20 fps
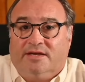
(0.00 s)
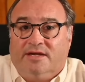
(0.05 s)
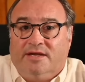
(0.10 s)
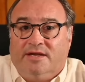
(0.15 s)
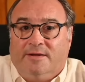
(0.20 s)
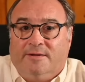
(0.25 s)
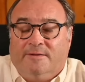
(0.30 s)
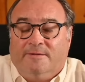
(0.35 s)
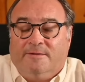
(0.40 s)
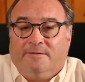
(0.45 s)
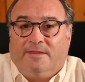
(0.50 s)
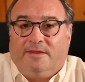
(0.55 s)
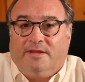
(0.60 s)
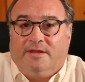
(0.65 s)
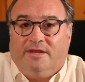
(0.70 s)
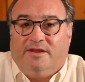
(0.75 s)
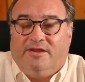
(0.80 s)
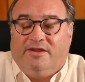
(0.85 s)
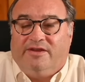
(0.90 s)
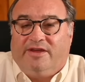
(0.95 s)
And
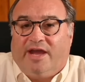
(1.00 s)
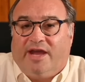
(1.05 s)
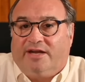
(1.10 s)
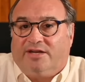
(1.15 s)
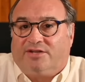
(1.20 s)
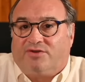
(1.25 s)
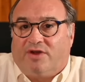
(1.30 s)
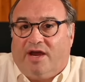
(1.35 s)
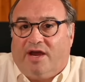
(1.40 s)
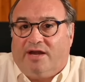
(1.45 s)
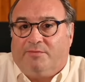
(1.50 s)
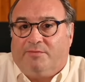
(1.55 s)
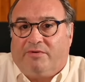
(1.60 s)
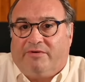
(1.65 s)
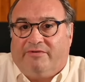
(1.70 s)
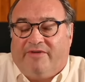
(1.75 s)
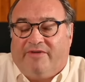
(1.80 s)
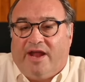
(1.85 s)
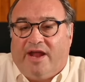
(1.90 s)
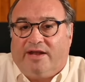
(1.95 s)
you got to try to
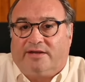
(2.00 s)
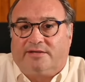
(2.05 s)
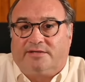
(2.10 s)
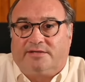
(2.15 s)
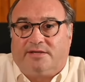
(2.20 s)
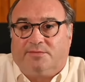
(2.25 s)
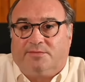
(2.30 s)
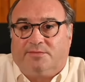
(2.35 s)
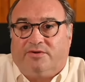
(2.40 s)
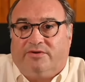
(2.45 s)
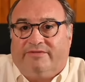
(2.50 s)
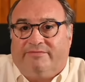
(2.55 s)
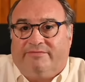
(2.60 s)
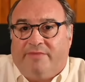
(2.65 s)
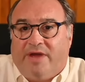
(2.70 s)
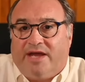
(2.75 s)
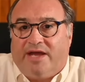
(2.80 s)
prevent some sort of